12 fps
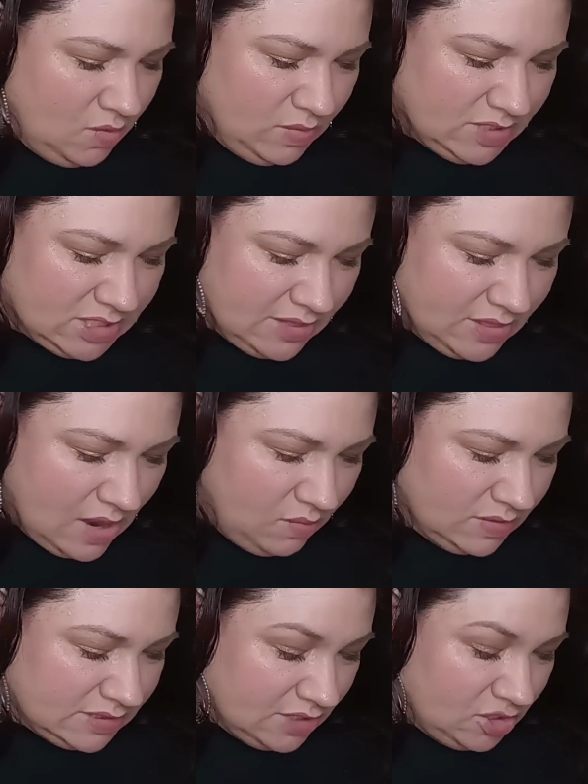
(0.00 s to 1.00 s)
which I
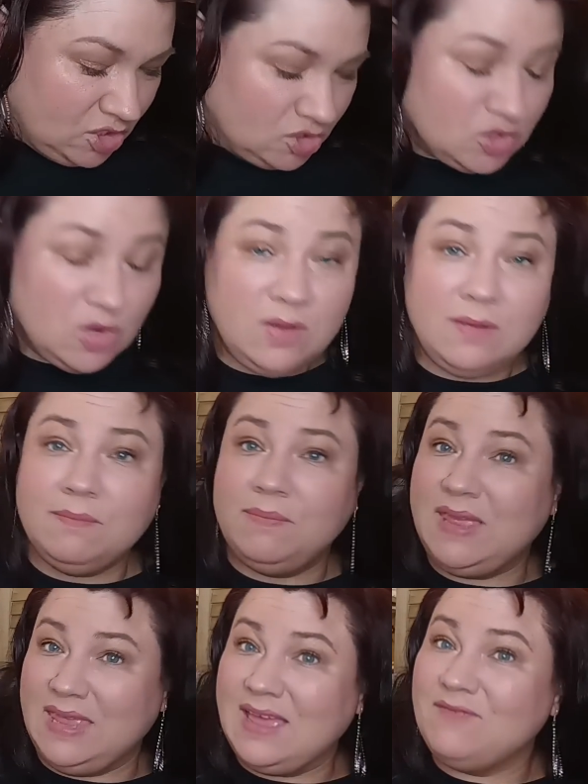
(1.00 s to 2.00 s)
thought was unusual,
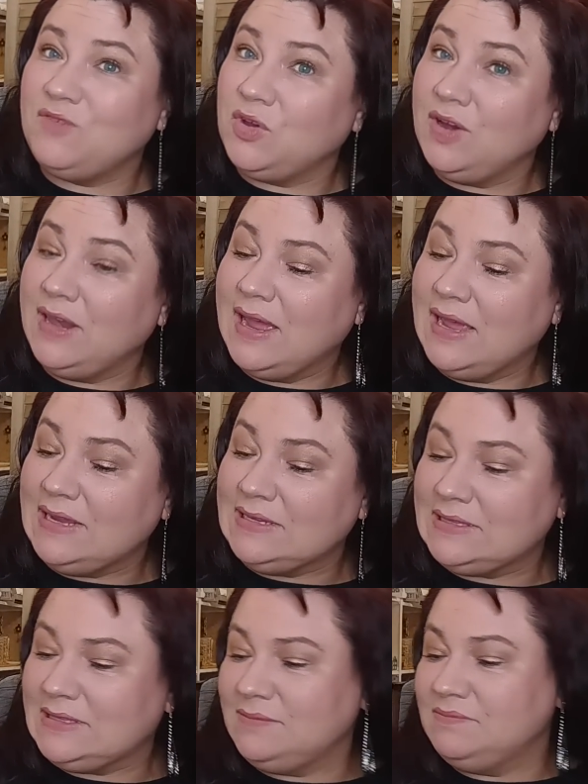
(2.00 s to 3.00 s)
but yet very
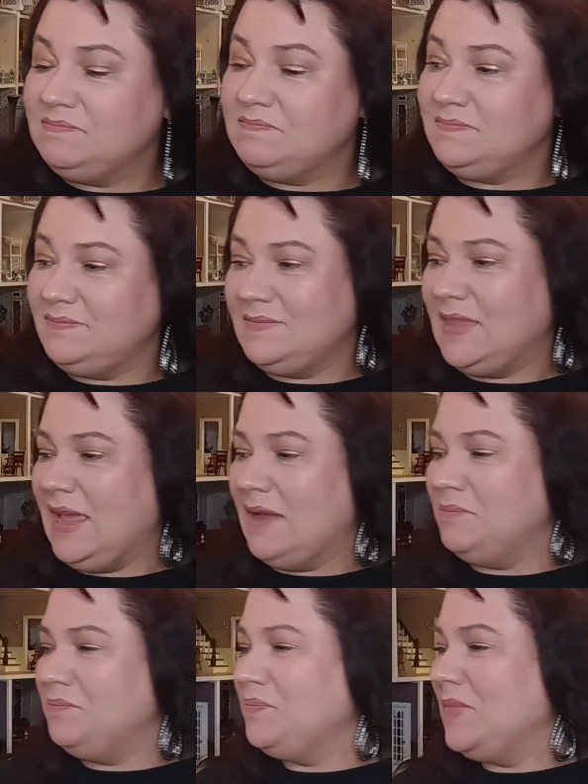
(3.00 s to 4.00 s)
nice. Yeah.
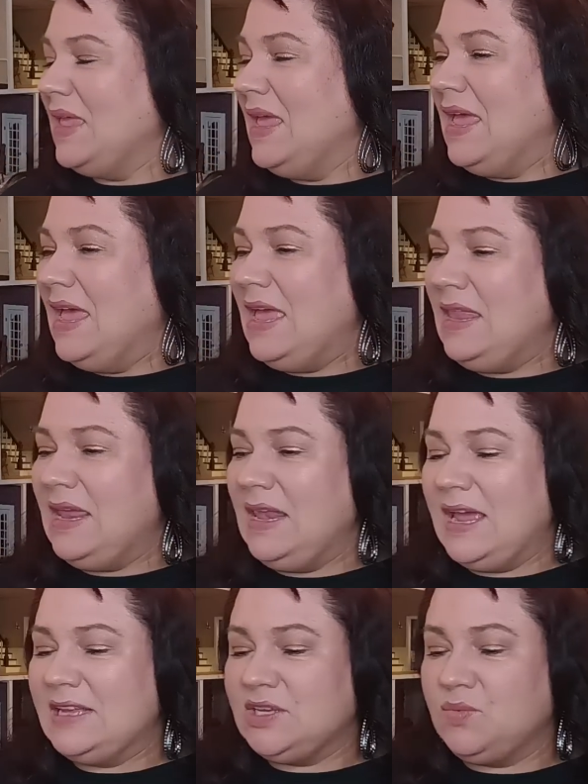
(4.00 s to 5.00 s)
And then
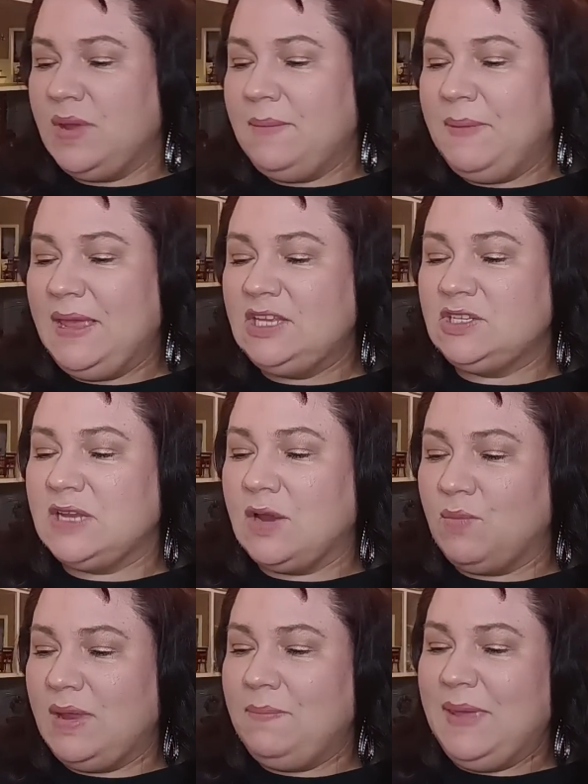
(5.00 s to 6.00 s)
as a repeat,
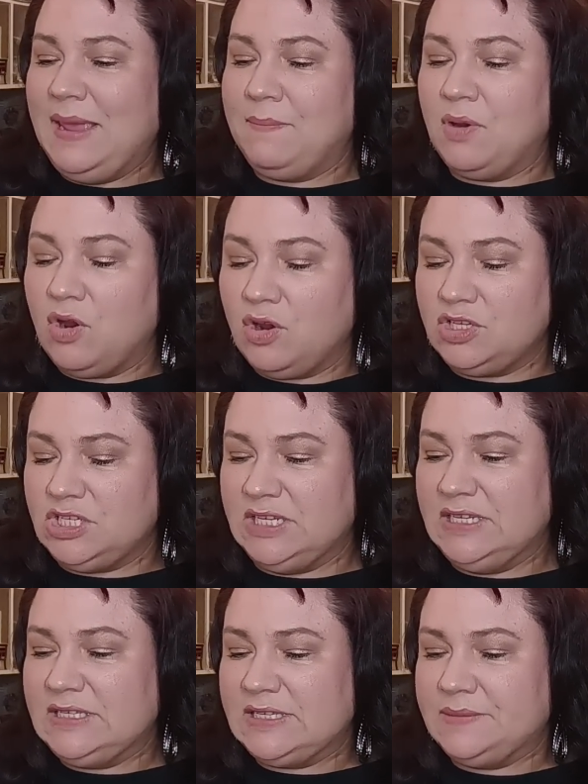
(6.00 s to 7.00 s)
a repeat
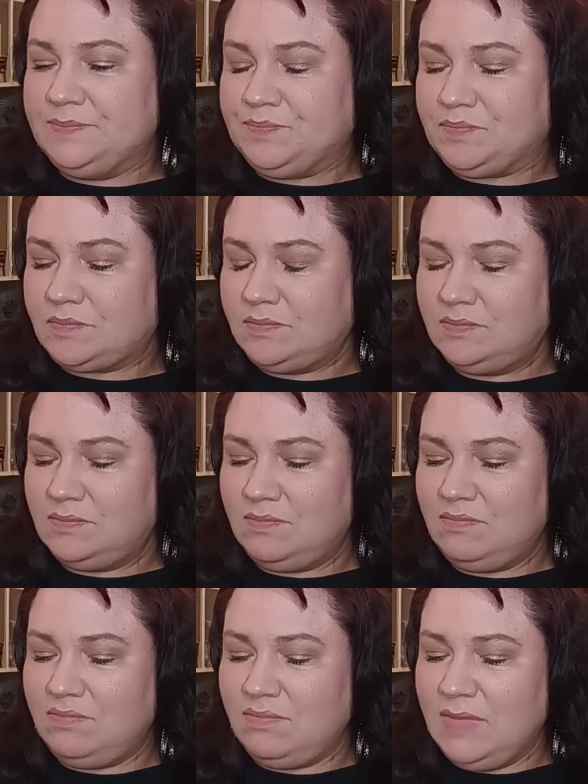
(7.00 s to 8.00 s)
purchase,
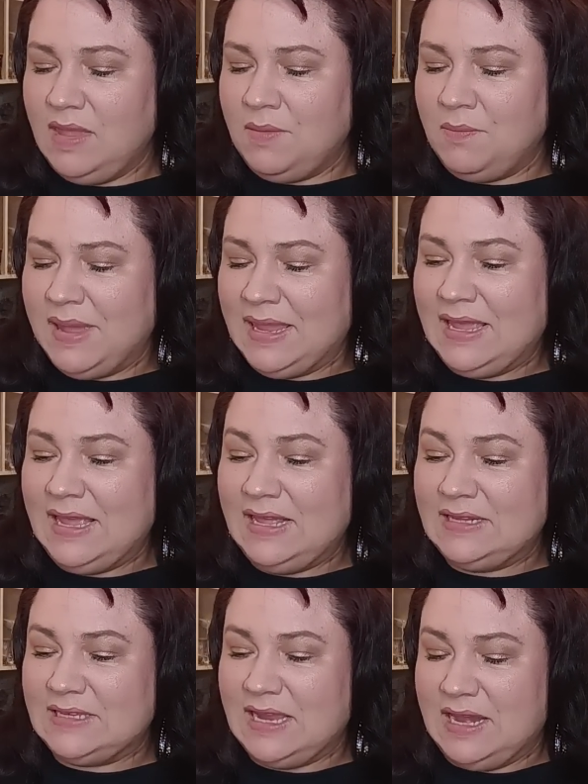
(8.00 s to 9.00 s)
my
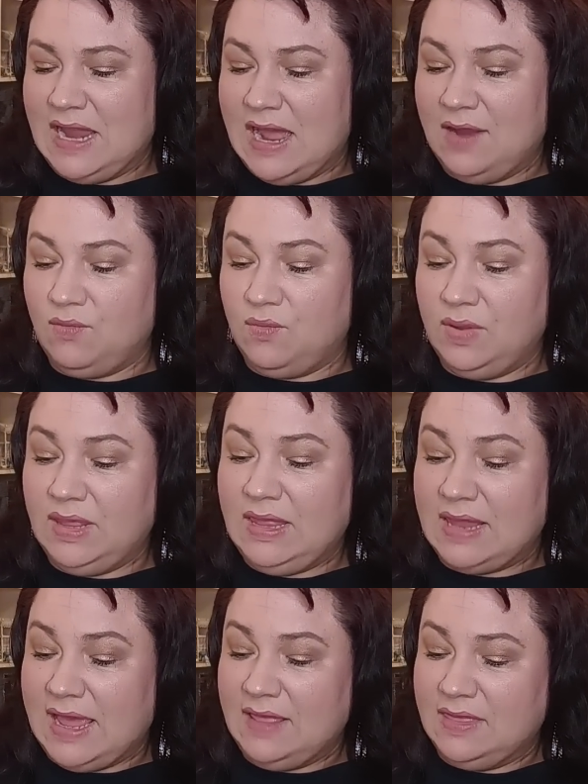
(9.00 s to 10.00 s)
kids and I really
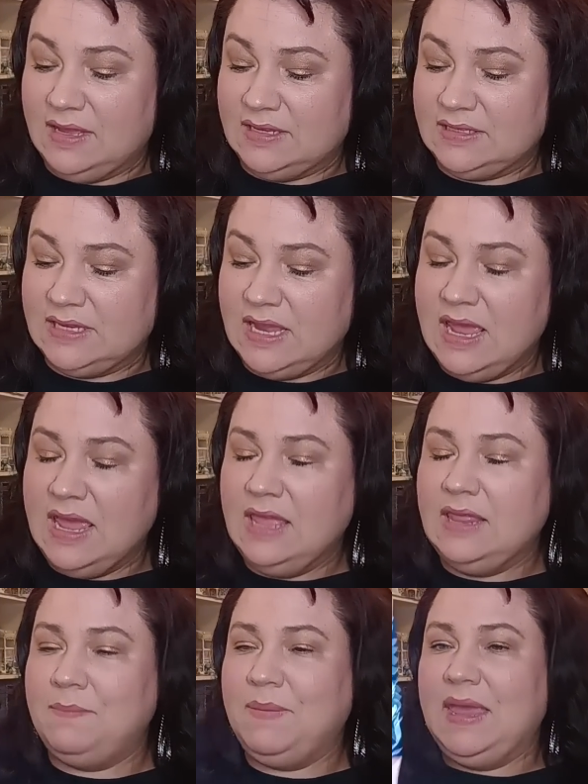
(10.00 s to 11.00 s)
like this. The